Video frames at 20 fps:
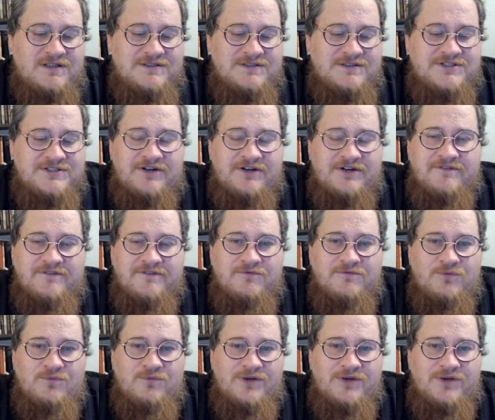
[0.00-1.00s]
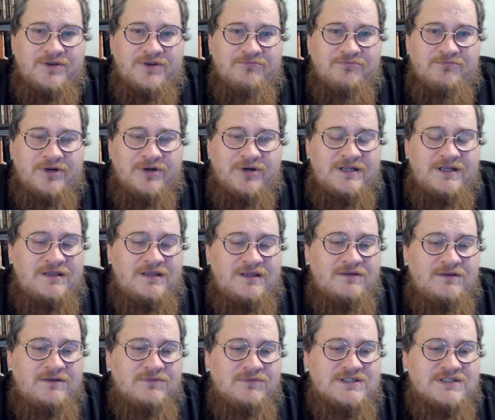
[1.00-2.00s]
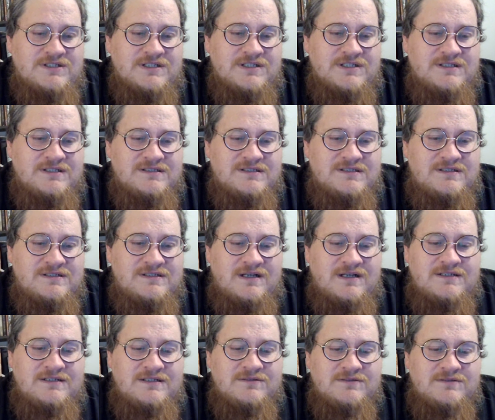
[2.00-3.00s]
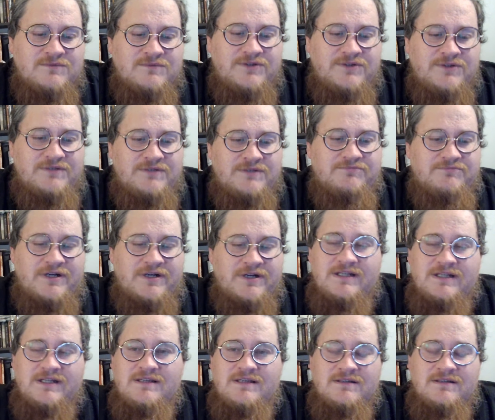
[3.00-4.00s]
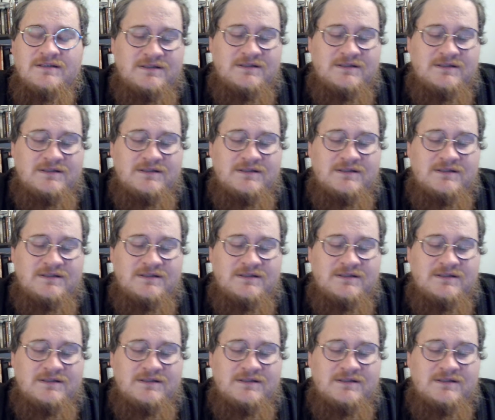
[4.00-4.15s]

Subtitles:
Sheriff William Brady, which is not William Brady,